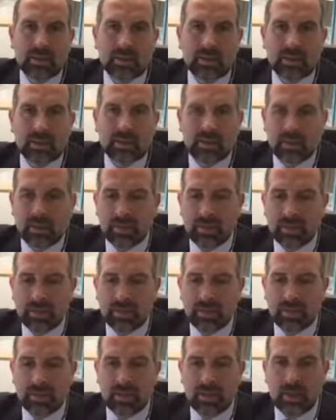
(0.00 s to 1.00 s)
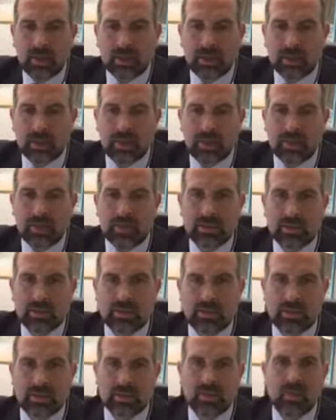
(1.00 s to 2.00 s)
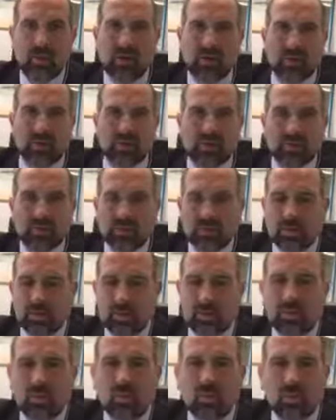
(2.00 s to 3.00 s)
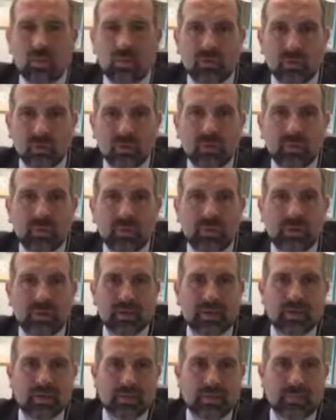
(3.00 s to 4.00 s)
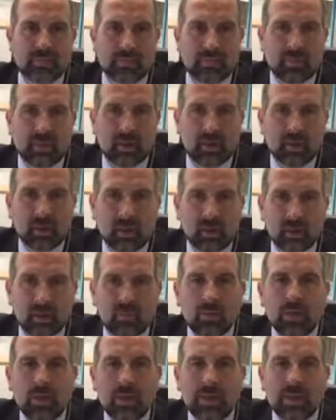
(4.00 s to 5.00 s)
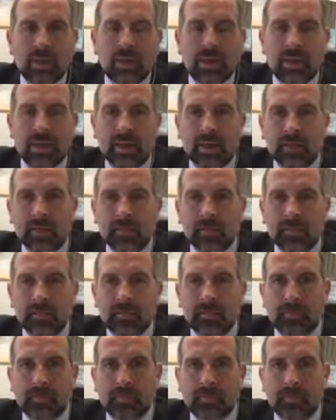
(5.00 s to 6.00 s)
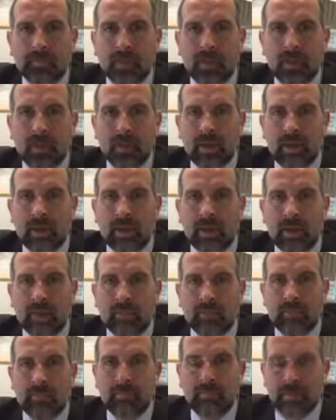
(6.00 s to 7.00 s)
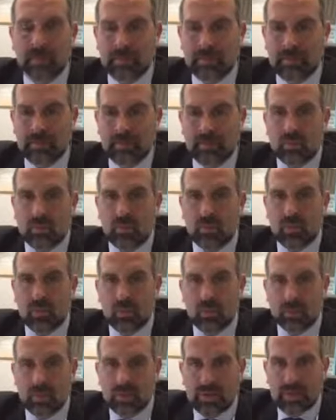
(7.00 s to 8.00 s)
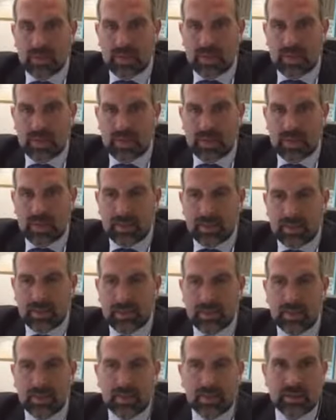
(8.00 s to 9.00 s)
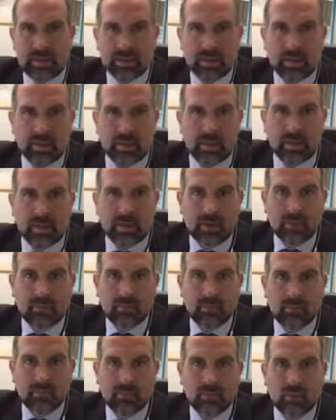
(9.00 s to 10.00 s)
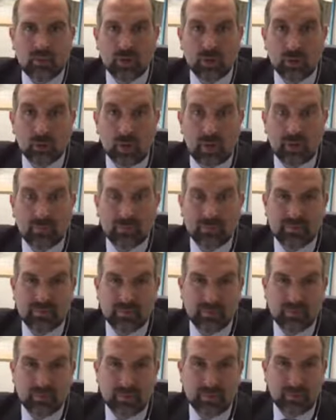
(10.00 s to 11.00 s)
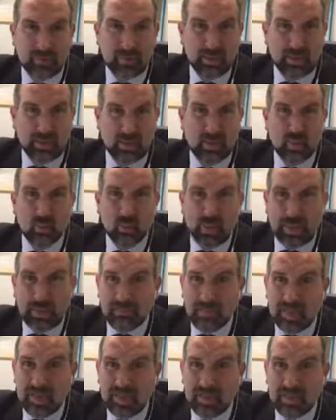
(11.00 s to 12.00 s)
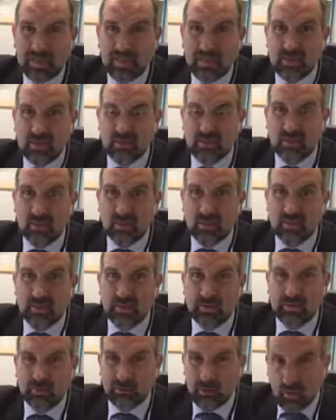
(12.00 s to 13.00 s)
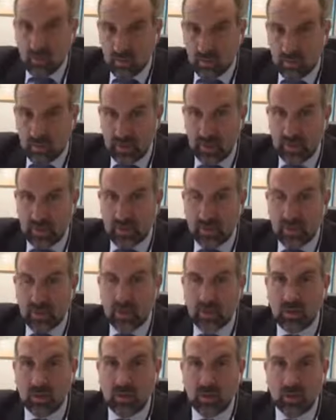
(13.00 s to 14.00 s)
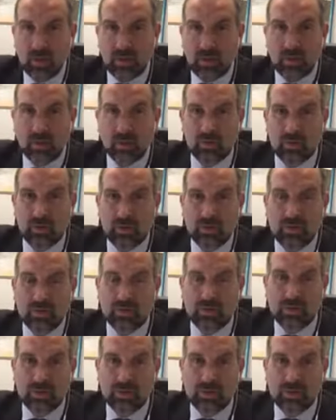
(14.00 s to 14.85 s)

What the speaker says: in London, and it's just quite a small group, and it's just people I know. But what I would say is that there's we do have people here called weight medics who are involved in weight loss